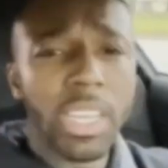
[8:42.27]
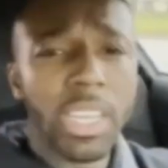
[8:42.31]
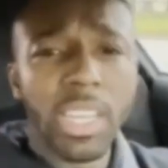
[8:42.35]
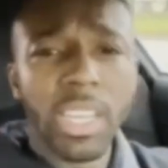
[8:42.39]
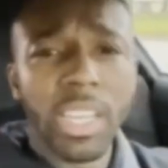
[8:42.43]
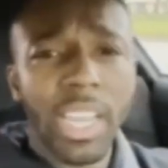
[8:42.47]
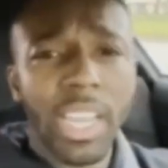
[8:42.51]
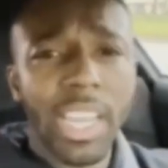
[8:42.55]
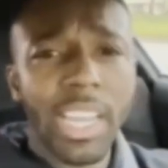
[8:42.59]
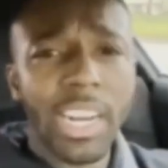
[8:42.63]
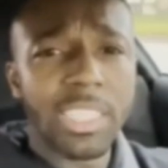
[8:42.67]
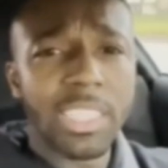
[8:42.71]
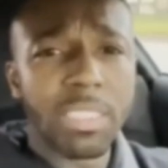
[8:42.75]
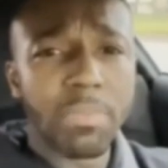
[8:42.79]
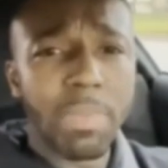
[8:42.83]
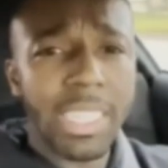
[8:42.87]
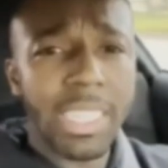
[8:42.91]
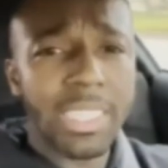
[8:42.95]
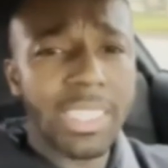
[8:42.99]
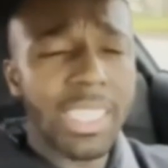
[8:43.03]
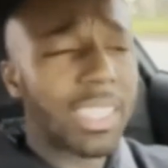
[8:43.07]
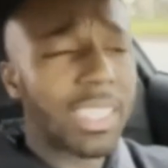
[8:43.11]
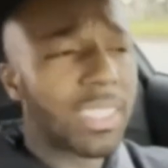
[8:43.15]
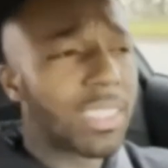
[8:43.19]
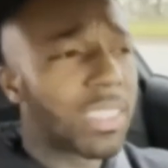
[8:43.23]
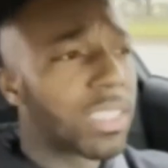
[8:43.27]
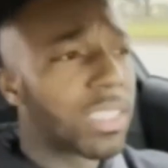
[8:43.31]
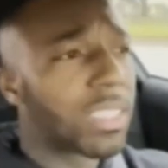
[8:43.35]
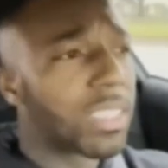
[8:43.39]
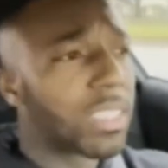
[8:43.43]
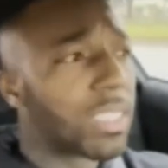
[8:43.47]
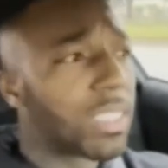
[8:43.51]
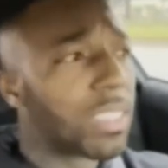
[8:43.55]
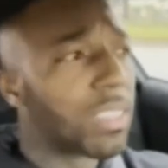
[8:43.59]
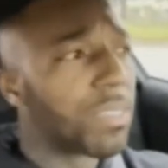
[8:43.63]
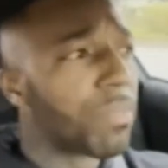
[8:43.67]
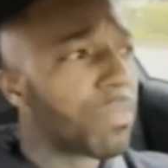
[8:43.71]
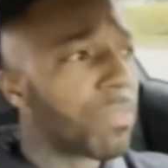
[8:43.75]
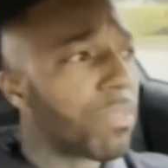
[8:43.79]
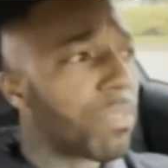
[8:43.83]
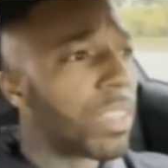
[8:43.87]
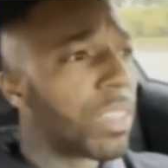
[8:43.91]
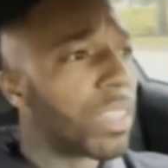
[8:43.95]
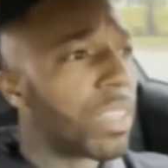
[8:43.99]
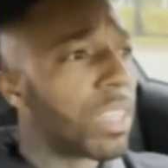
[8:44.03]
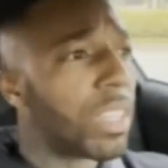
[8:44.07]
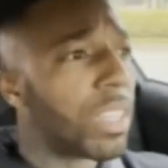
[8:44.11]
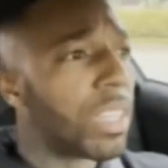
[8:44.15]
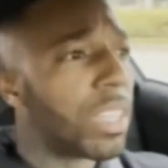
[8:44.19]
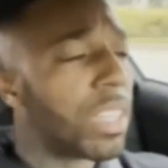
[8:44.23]
It doesn't make sense.
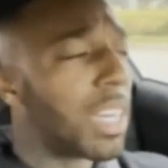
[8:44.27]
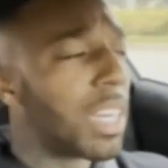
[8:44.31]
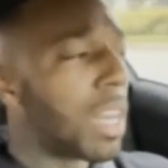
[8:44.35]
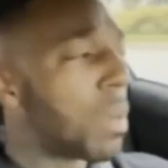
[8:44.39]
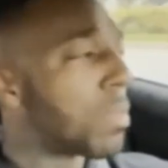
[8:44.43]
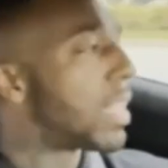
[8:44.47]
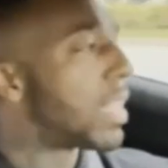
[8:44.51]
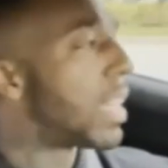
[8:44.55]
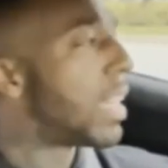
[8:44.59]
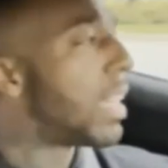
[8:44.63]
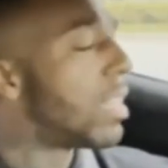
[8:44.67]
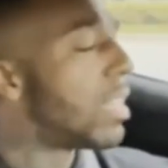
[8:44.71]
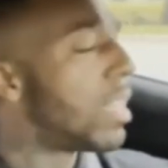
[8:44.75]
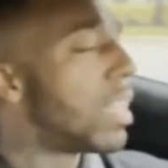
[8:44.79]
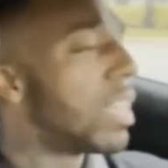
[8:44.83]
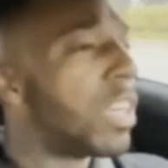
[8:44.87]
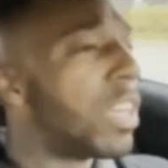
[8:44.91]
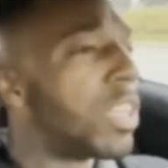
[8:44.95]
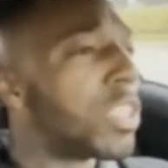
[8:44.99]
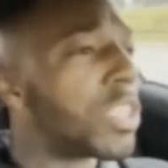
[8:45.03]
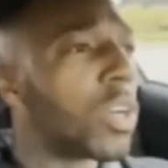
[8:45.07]
You know what I'm saying?